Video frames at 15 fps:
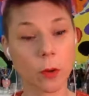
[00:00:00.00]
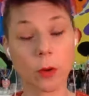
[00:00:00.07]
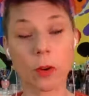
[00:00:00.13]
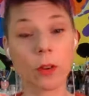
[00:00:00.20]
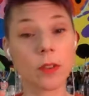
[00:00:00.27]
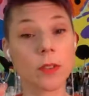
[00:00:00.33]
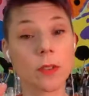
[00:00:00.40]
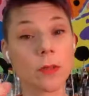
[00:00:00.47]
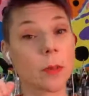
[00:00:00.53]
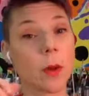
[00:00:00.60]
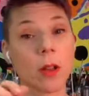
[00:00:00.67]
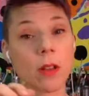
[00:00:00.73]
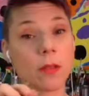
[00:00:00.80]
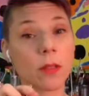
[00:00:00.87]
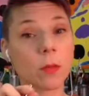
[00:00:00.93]
or girls
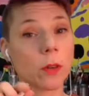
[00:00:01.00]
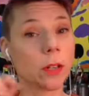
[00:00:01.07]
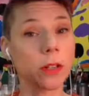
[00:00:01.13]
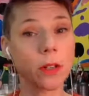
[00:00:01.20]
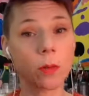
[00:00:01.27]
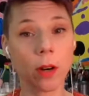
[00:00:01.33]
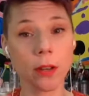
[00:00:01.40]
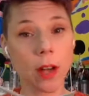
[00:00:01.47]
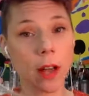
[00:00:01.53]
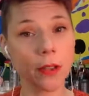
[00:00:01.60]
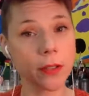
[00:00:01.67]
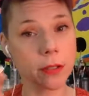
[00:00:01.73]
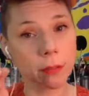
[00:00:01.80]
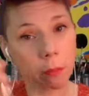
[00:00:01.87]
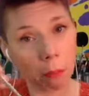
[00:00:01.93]
from all over the world who are
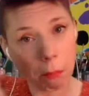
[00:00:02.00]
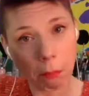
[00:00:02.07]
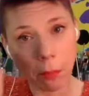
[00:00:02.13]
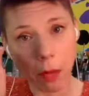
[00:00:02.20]
dolls.